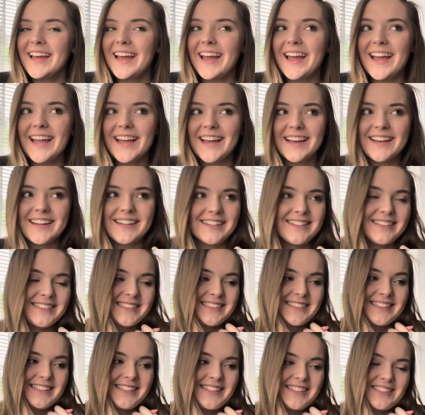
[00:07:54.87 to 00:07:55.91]
And
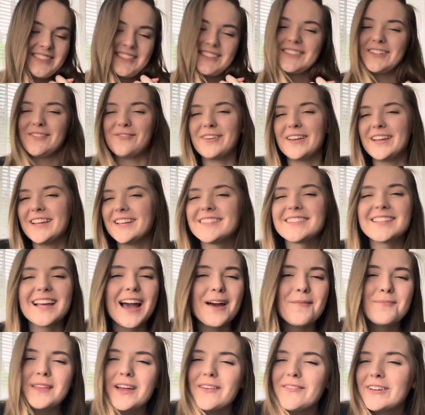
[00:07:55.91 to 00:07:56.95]
it's just a phase.
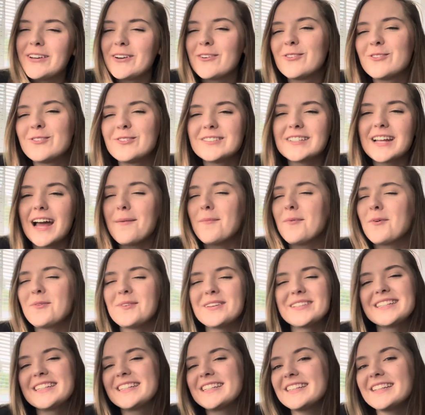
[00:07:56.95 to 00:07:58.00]
I'm loving gold. I'm
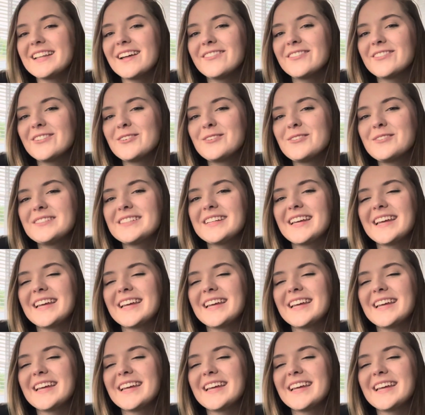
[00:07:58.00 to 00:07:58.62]
always gonna love gold.